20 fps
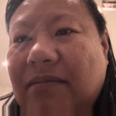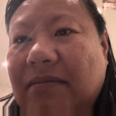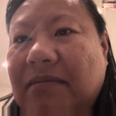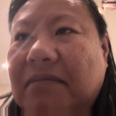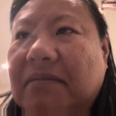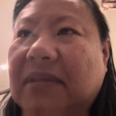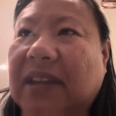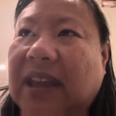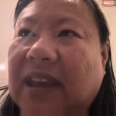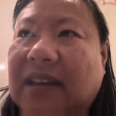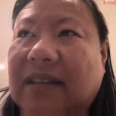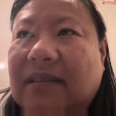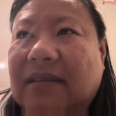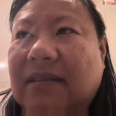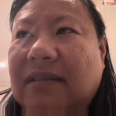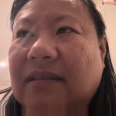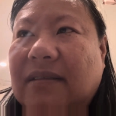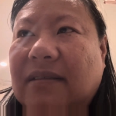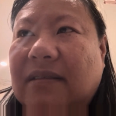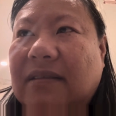like
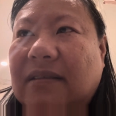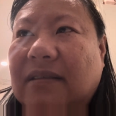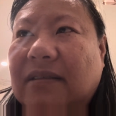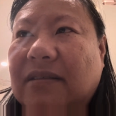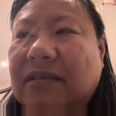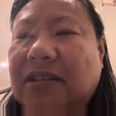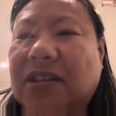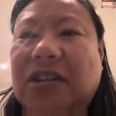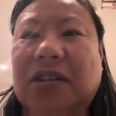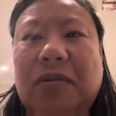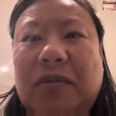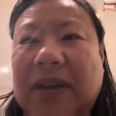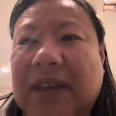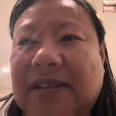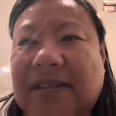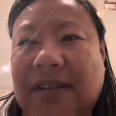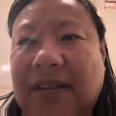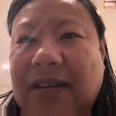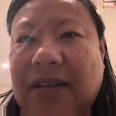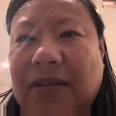2
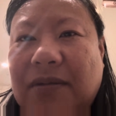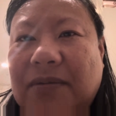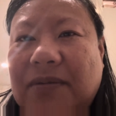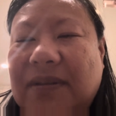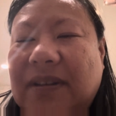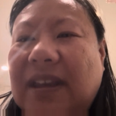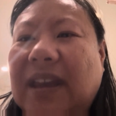weeks ago,